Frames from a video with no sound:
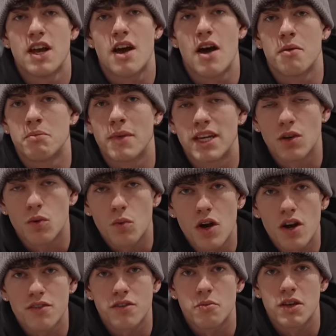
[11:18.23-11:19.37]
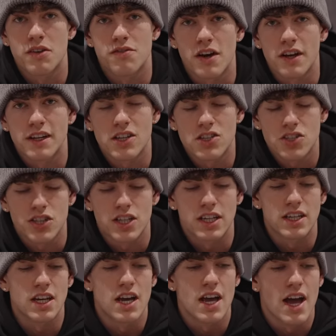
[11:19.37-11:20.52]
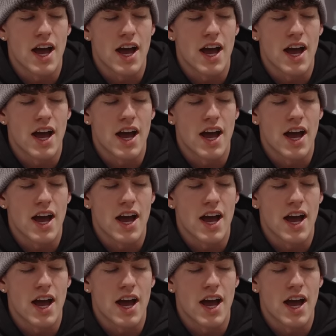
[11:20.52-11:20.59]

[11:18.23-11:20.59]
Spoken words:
and make it work for me financially